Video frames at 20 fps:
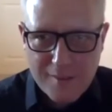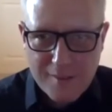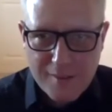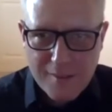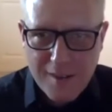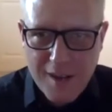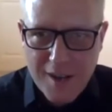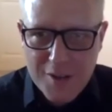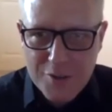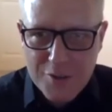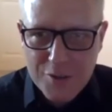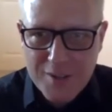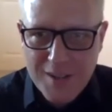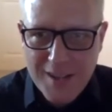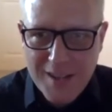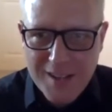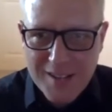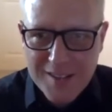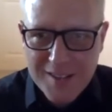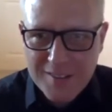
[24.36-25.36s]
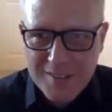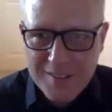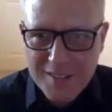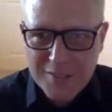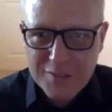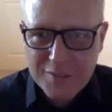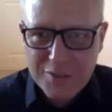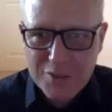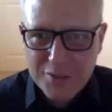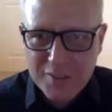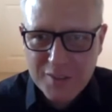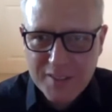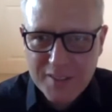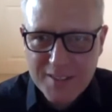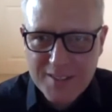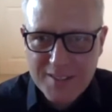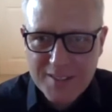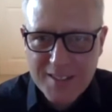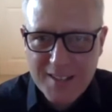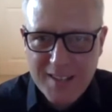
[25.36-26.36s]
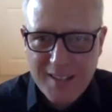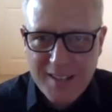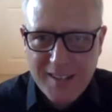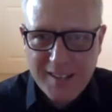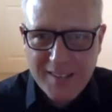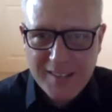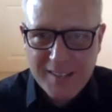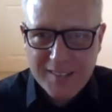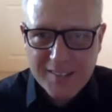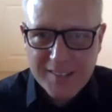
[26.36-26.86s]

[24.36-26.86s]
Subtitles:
Hi Junhan, thanks for joining us today.